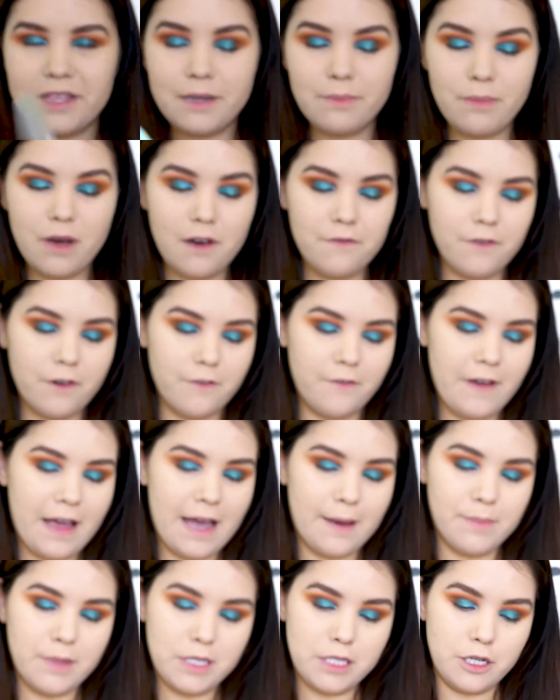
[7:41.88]
them off of
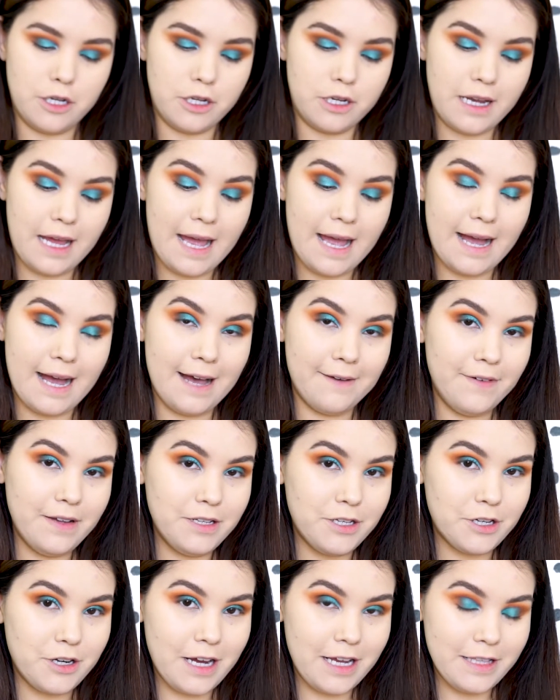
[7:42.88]
Amazon. I
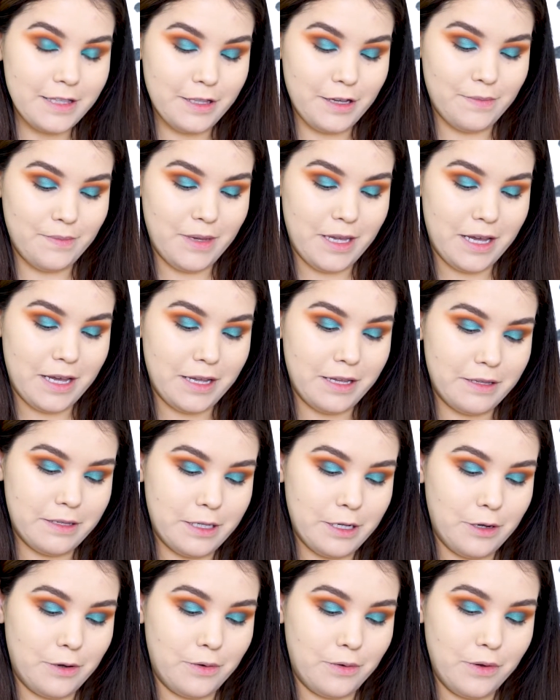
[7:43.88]
haven't tried them yet,
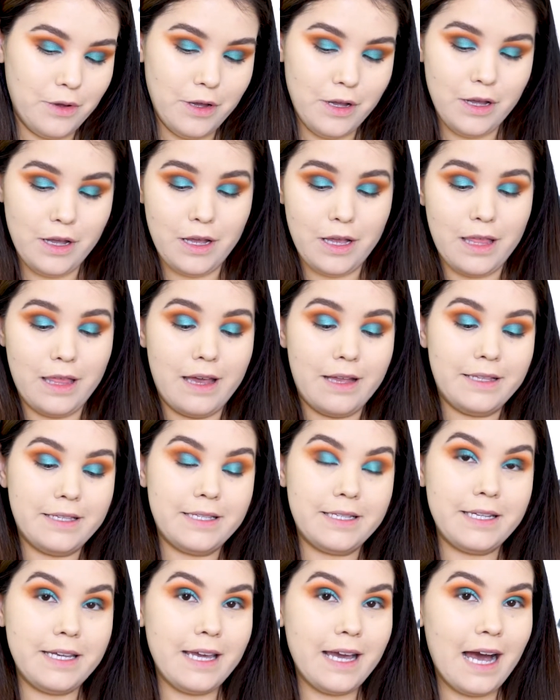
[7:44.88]
so let's
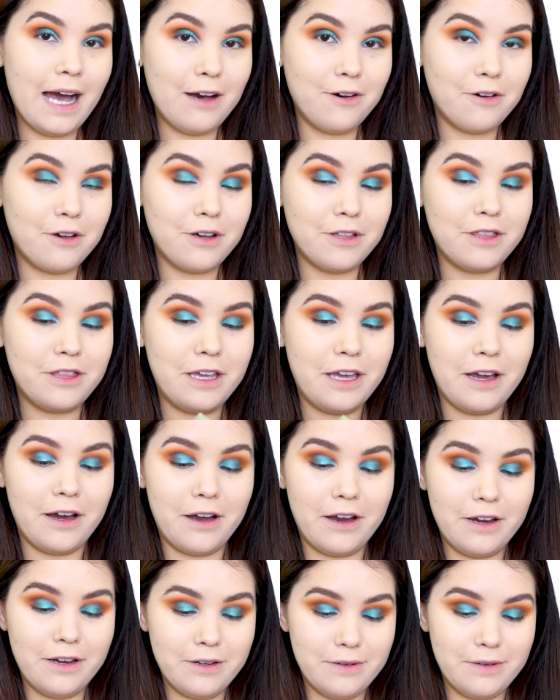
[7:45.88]
see how good they are.